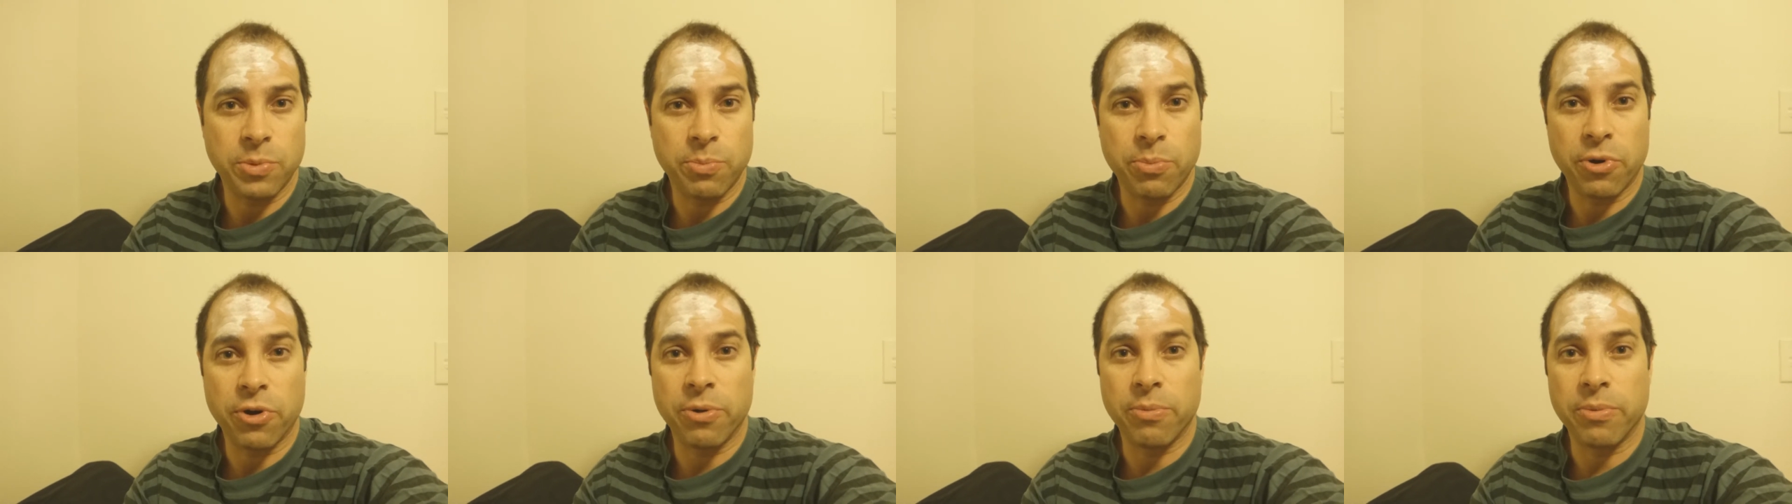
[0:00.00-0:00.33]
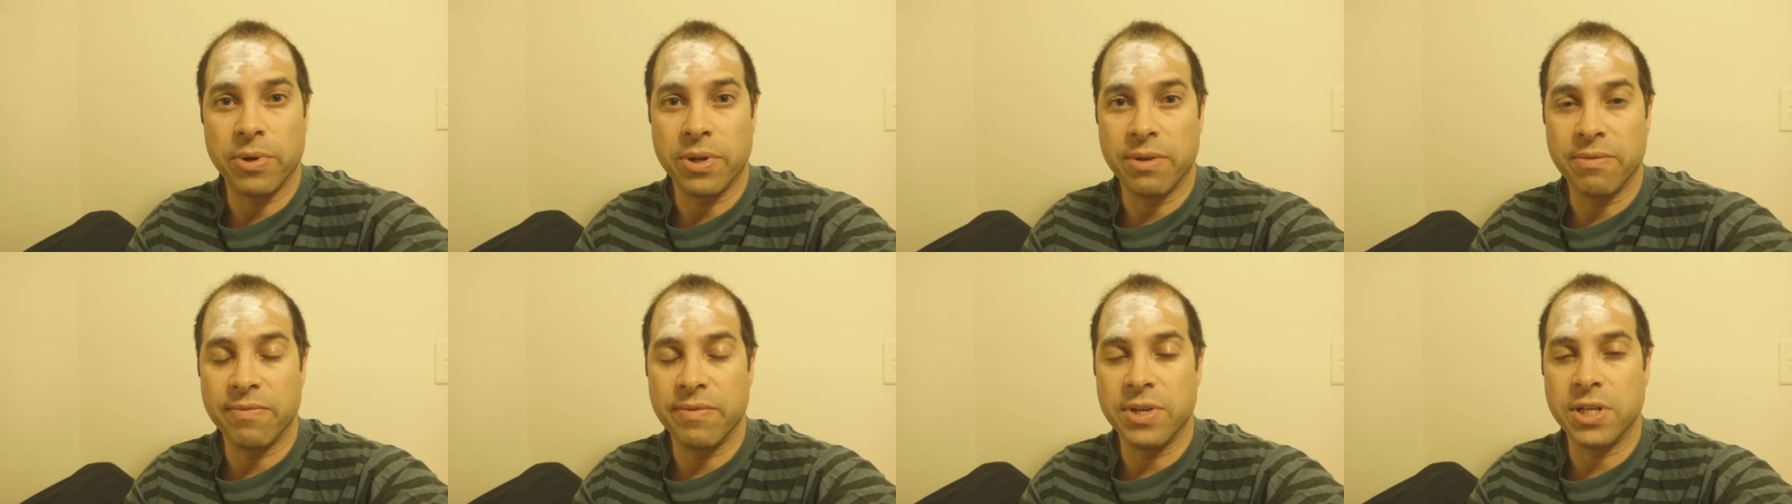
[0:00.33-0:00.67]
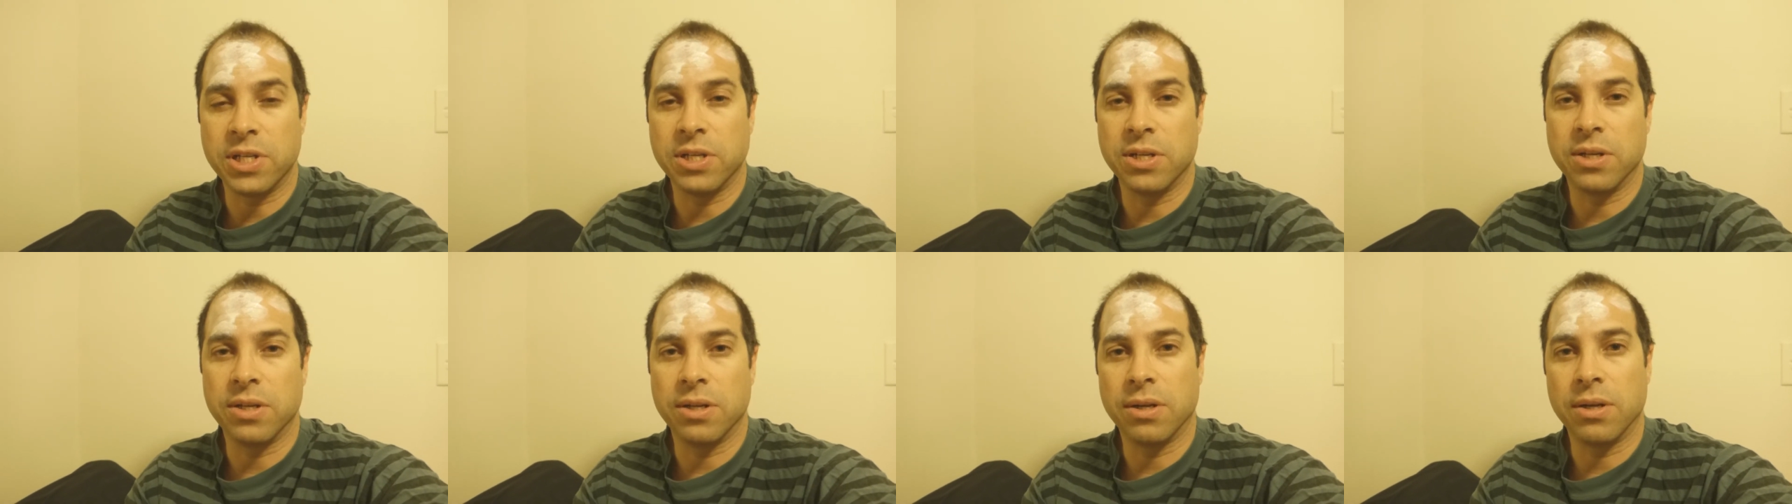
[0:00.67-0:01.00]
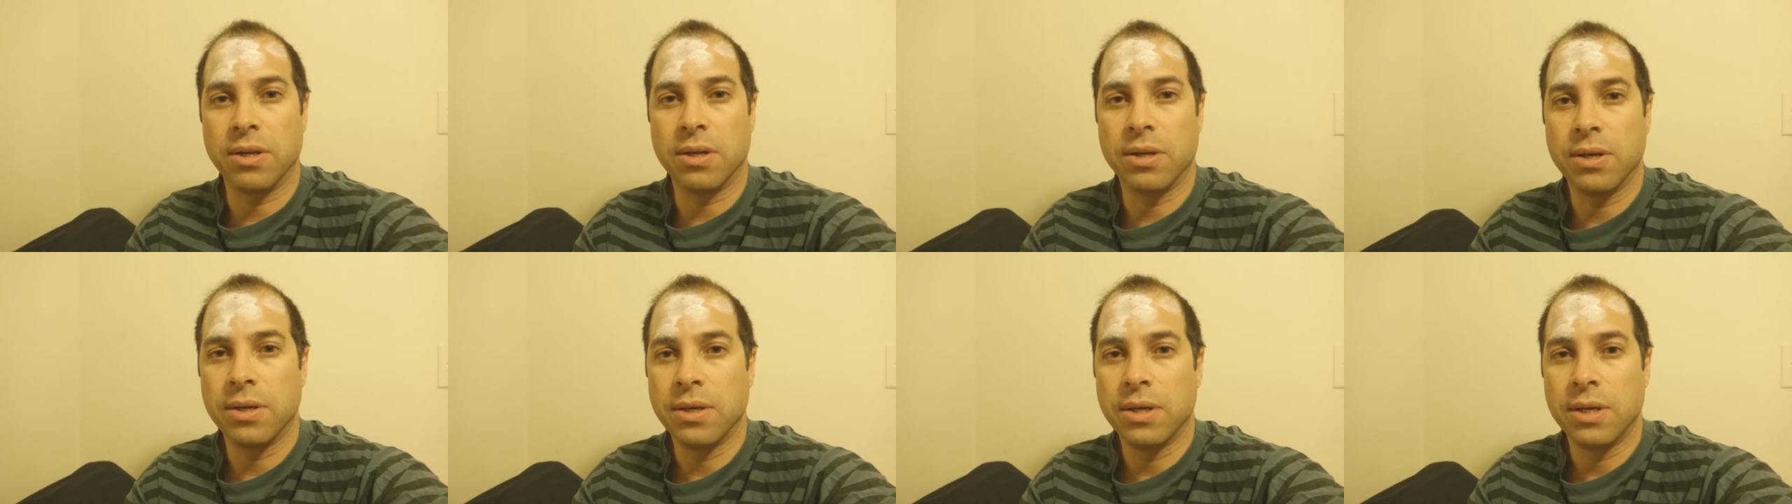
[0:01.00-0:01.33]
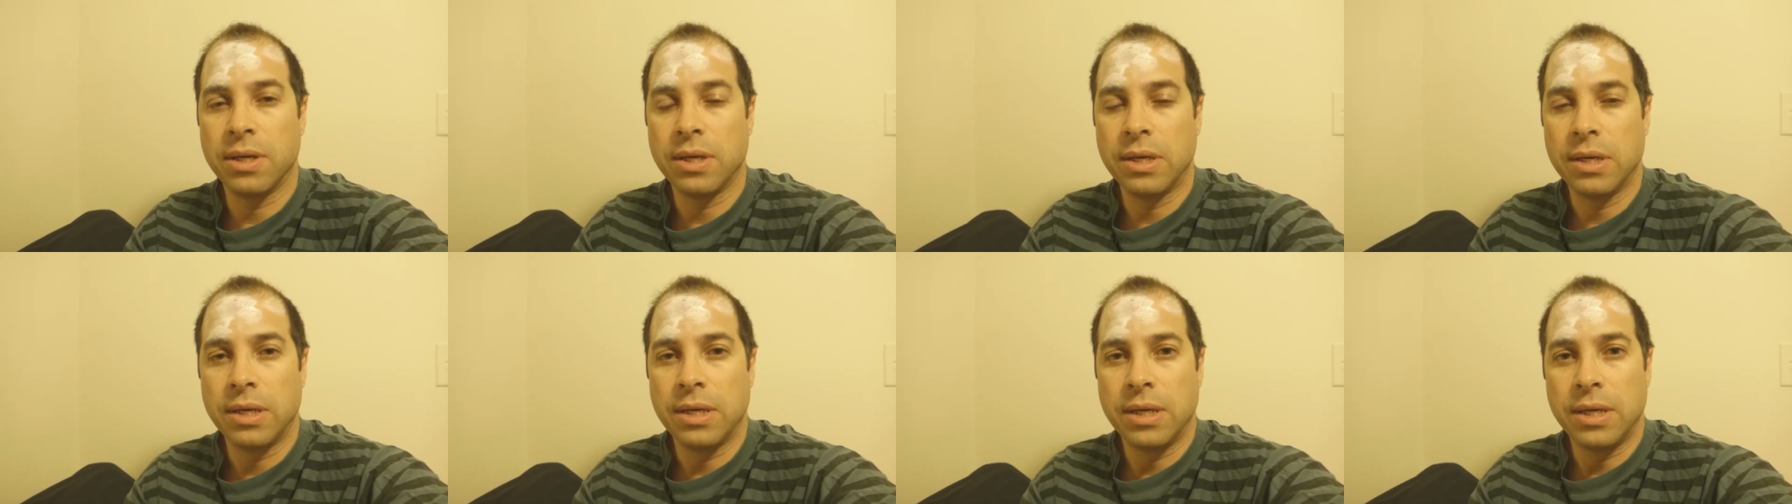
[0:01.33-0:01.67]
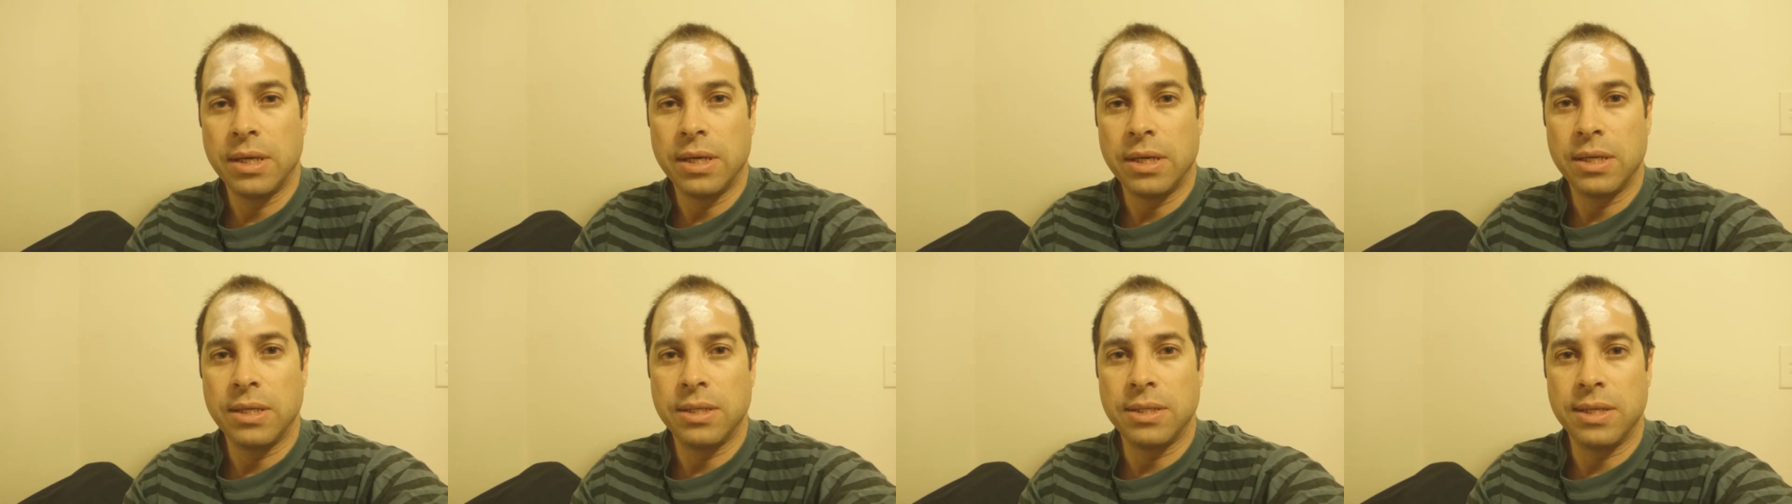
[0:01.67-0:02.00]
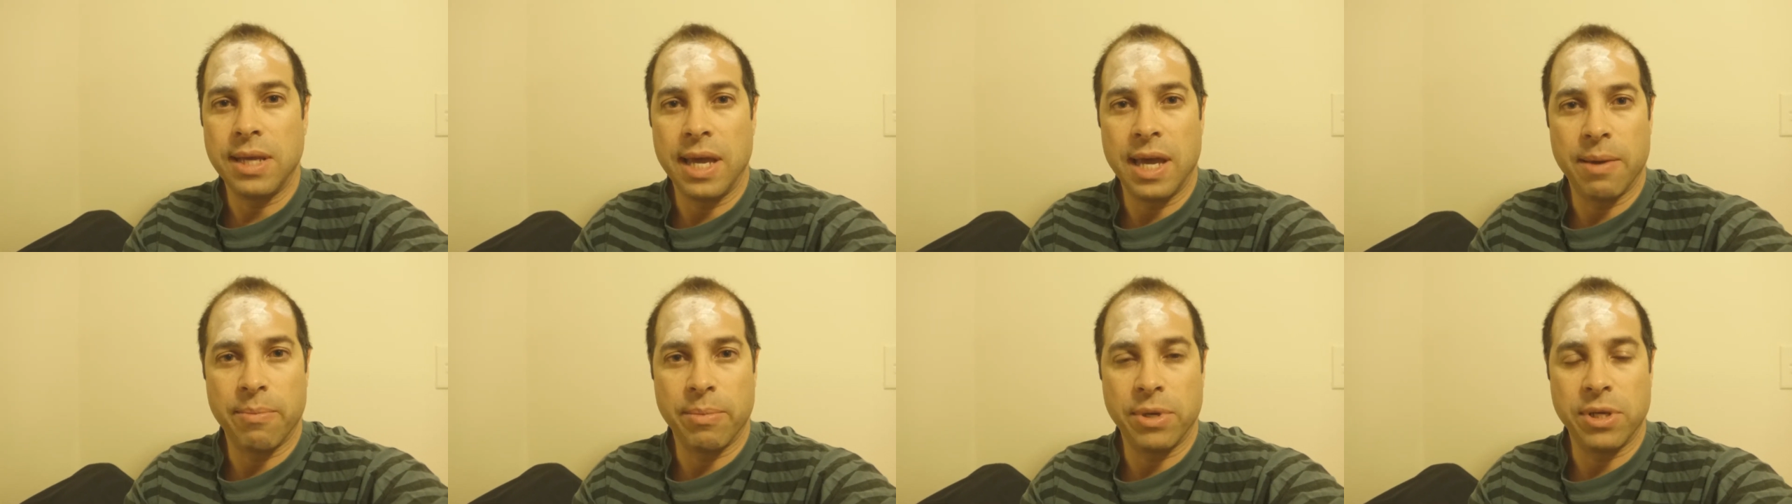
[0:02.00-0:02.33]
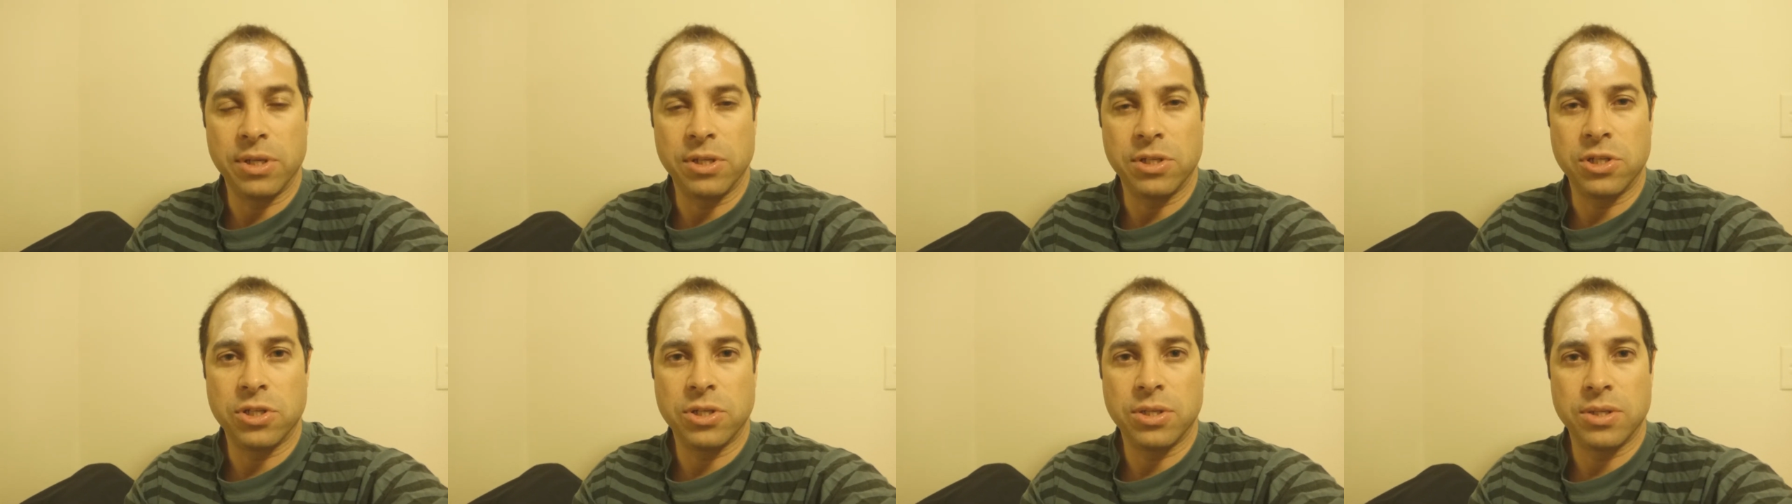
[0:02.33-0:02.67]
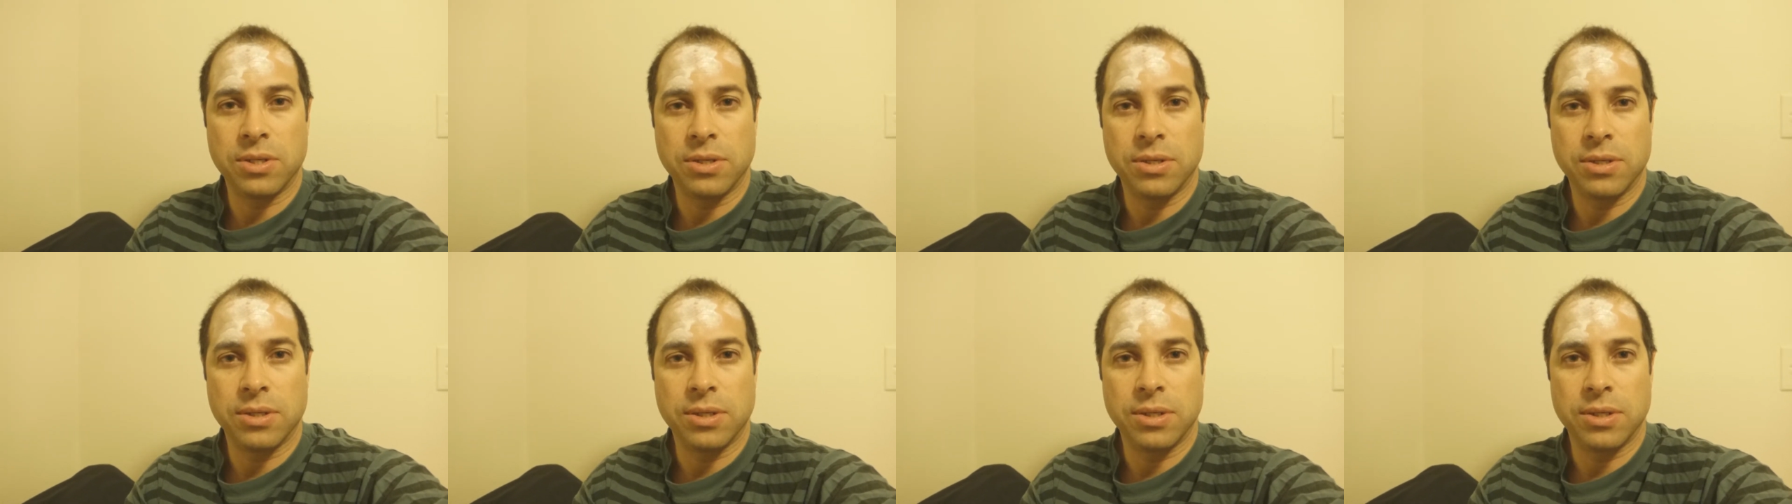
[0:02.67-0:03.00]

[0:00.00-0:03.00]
permanent vision damage,